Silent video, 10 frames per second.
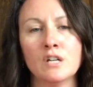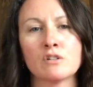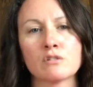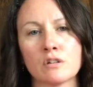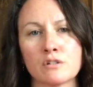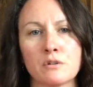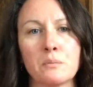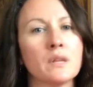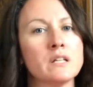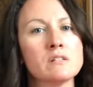structure in
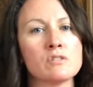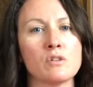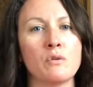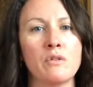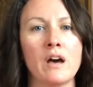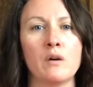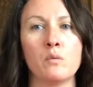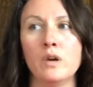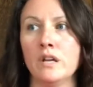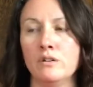place so that
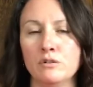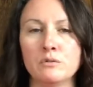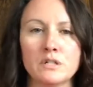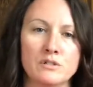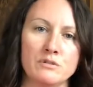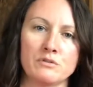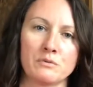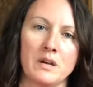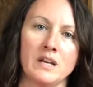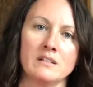when new issues
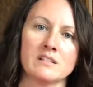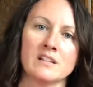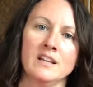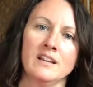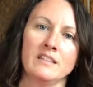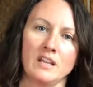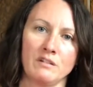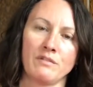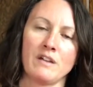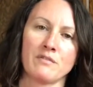arise, they
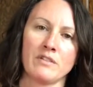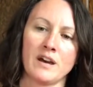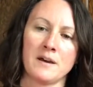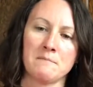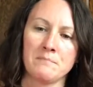can fight for that.